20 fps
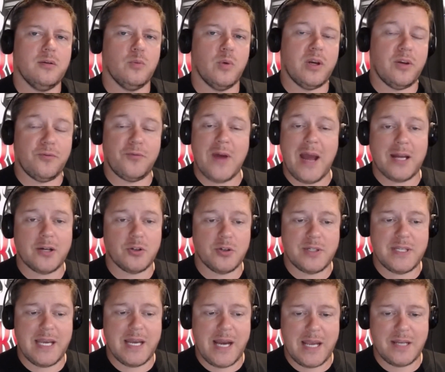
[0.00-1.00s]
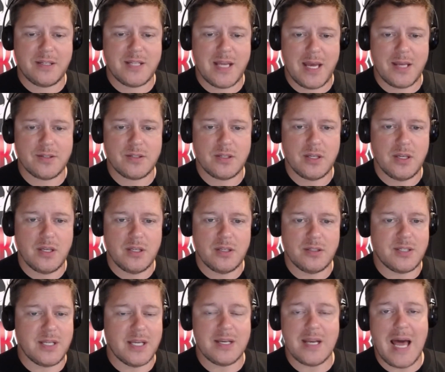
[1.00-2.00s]
When in fact, her DNA test
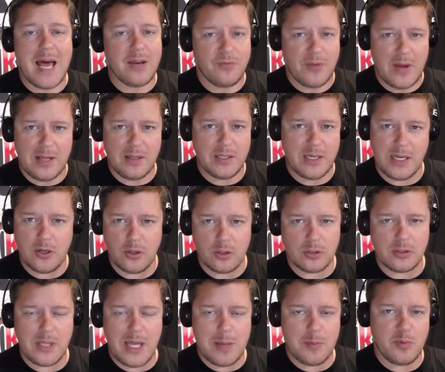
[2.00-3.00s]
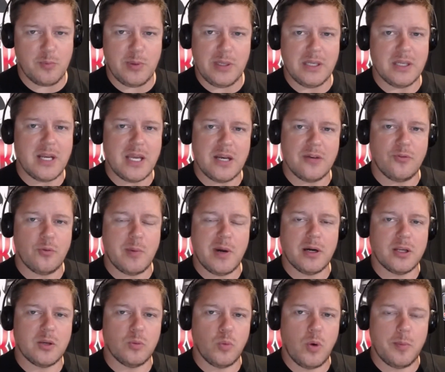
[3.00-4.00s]
did not validate her claim of being a Native
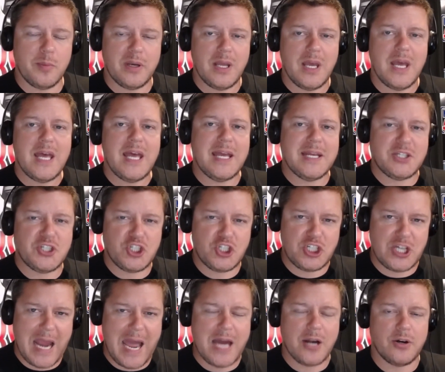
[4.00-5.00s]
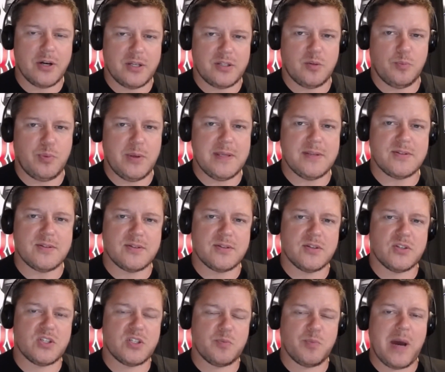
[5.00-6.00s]
American woman. It shattered it to
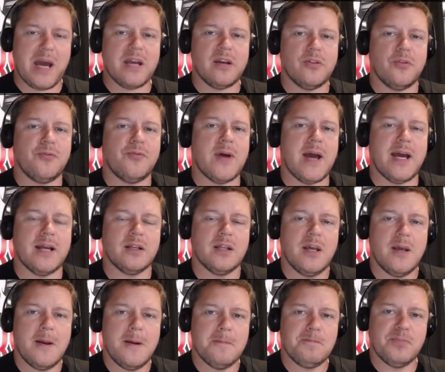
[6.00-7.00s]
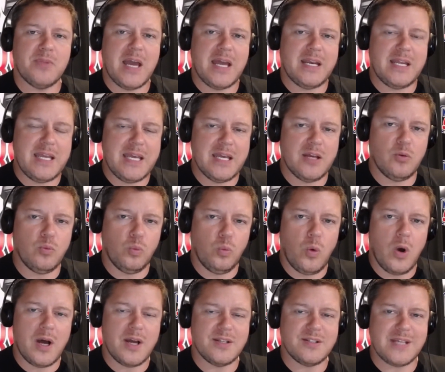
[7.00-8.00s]
pieces in spite of the fact that it
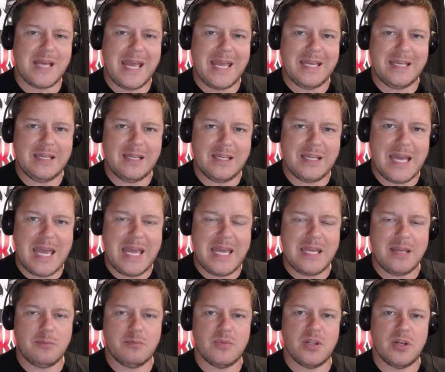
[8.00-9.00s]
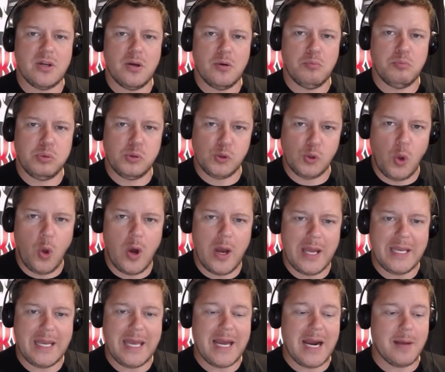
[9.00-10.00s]
was a gamed
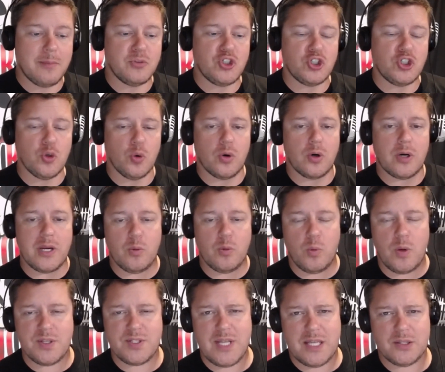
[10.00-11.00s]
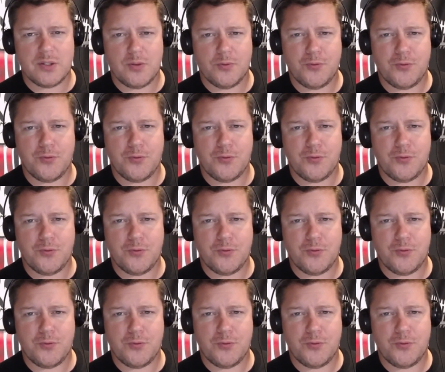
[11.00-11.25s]
ploy. And I'm sure it was not